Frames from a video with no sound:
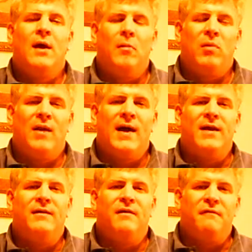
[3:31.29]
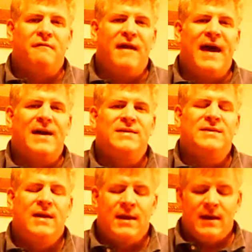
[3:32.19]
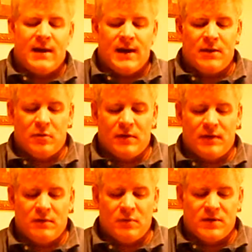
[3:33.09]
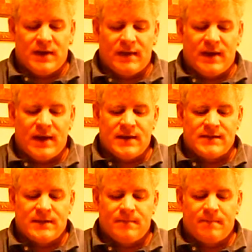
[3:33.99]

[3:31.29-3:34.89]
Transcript: applied to the facts in the Rodella case.